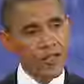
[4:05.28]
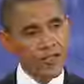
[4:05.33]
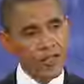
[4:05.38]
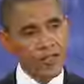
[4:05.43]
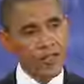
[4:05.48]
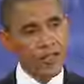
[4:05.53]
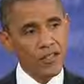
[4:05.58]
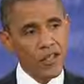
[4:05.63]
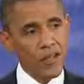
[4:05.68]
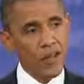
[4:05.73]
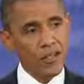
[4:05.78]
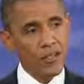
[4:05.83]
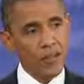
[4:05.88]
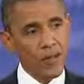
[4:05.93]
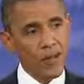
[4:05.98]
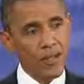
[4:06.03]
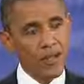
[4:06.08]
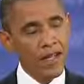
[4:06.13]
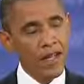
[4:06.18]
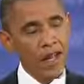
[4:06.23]
commission that talked
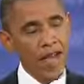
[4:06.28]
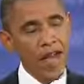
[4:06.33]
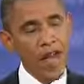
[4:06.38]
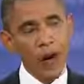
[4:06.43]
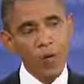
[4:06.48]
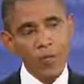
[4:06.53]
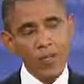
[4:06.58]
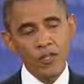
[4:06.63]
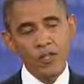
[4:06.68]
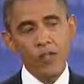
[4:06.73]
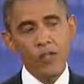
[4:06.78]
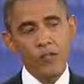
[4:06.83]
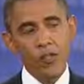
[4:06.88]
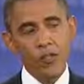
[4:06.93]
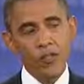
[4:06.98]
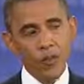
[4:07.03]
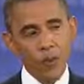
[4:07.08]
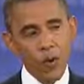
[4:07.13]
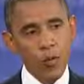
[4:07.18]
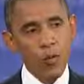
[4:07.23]
about how we should
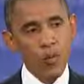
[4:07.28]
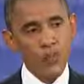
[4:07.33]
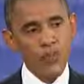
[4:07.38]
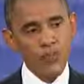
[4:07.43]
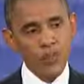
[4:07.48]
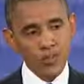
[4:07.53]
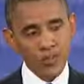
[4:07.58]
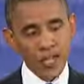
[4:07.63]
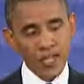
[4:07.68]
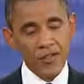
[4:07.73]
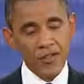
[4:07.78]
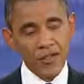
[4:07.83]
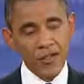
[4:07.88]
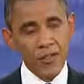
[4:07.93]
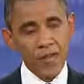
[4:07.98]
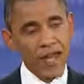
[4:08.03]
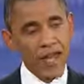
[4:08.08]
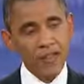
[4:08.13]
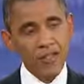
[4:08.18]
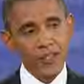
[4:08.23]
move forward,
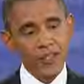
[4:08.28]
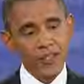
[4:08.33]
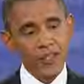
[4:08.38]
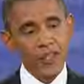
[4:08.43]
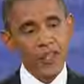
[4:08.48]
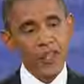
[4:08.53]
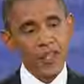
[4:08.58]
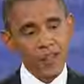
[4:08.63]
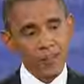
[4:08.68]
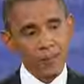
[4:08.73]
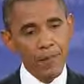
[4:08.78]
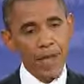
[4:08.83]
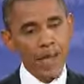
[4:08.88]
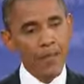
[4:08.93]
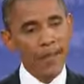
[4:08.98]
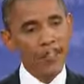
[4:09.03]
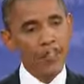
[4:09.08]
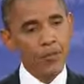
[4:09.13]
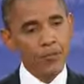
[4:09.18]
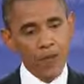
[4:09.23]
suggested we have to do it in a
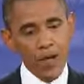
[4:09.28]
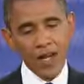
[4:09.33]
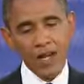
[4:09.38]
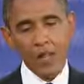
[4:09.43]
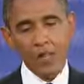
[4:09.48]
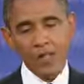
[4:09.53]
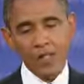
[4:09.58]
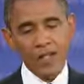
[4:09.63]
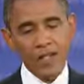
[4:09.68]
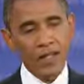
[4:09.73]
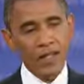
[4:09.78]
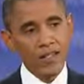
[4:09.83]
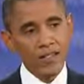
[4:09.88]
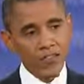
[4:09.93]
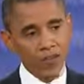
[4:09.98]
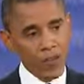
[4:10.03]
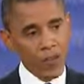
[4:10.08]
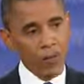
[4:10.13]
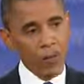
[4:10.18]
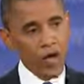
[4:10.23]
balanced way with
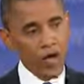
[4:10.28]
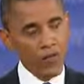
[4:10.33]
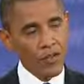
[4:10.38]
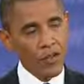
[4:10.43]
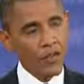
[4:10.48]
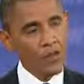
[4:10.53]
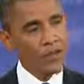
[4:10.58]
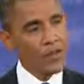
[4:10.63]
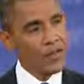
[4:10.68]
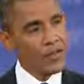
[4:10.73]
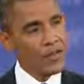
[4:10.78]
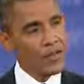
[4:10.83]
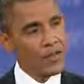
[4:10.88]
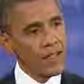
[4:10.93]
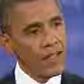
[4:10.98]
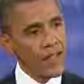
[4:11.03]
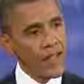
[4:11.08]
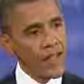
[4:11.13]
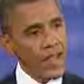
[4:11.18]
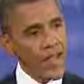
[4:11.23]
some revenue
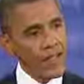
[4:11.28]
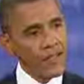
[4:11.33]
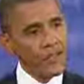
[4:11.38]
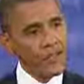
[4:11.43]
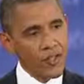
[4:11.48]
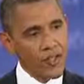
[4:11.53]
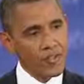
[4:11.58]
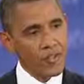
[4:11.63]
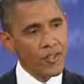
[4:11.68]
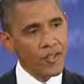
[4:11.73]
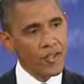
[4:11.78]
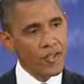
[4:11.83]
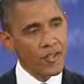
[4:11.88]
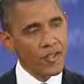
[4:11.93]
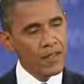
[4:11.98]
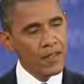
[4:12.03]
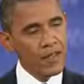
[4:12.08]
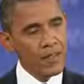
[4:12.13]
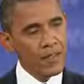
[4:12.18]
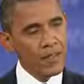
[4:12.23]
and some
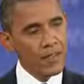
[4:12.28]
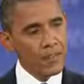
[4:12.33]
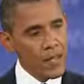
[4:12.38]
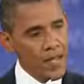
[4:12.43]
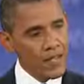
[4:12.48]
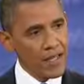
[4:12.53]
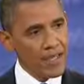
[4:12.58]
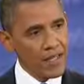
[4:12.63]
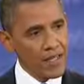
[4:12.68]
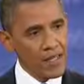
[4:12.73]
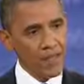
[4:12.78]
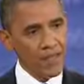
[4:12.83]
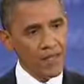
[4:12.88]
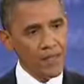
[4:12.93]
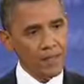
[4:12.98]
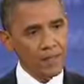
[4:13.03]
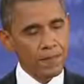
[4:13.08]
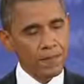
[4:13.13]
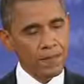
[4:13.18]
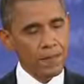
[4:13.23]
spending
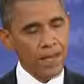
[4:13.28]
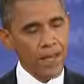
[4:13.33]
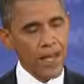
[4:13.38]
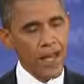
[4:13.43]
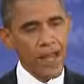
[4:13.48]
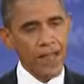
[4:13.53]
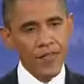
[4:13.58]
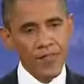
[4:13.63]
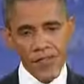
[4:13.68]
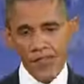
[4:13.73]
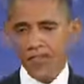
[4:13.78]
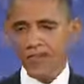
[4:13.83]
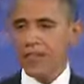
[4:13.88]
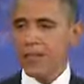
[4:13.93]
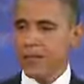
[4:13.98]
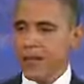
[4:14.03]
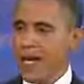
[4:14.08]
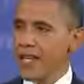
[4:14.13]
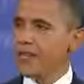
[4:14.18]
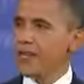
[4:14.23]
cuts. And this
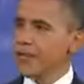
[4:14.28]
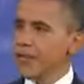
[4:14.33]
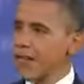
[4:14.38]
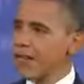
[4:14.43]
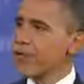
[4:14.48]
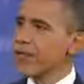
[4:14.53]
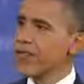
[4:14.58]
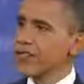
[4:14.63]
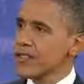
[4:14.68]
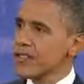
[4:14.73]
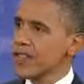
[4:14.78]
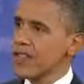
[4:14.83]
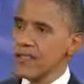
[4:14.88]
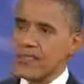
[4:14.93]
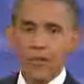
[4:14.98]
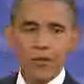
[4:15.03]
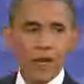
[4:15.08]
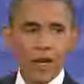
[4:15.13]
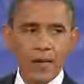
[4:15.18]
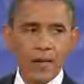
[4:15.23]
is a major difference that
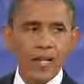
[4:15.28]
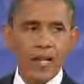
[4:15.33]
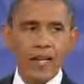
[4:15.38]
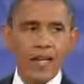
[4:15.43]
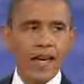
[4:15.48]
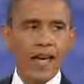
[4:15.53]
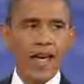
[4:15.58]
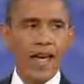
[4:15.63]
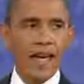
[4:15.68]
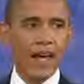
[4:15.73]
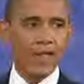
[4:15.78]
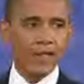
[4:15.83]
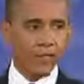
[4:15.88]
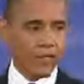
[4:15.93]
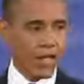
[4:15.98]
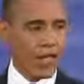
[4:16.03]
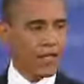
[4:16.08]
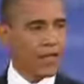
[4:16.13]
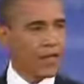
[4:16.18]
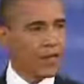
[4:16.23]
Governor Romney and I have.
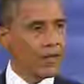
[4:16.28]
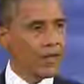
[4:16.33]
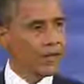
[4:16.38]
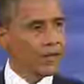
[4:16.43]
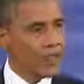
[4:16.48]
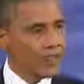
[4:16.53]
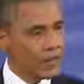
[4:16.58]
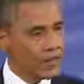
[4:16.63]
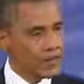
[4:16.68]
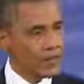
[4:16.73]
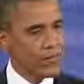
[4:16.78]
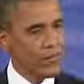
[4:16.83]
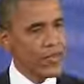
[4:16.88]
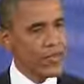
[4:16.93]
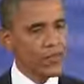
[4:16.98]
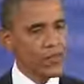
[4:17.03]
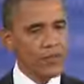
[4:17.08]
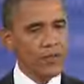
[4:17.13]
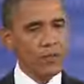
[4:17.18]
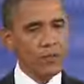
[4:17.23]
Let me just
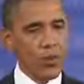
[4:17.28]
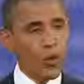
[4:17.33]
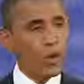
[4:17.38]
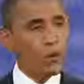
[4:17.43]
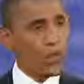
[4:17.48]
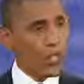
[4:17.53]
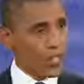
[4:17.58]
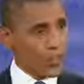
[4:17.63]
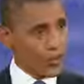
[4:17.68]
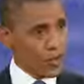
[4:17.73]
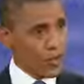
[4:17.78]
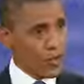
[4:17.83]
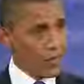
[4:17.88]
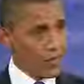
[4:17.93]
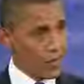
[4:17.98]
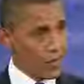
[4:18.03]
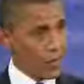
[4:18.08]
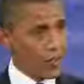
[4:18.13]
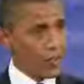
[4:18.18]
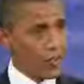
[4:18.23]
finish this point because you're
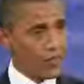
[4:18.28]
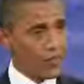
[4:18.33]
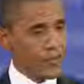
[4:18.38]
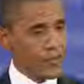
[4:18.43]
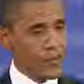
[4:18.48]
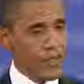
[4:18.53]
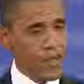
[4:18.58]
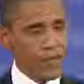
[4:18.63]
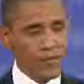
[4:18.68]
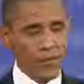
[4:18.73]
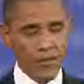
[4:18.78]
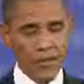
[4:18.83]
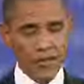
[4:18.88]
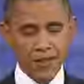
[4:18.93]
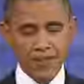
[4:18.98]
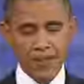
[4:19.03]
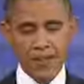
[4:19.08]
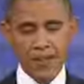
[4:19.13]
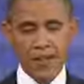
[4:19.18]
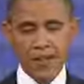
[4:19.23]
looking for
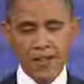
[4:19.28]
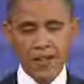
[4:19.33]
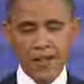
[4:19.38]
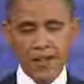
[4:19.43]
contrast.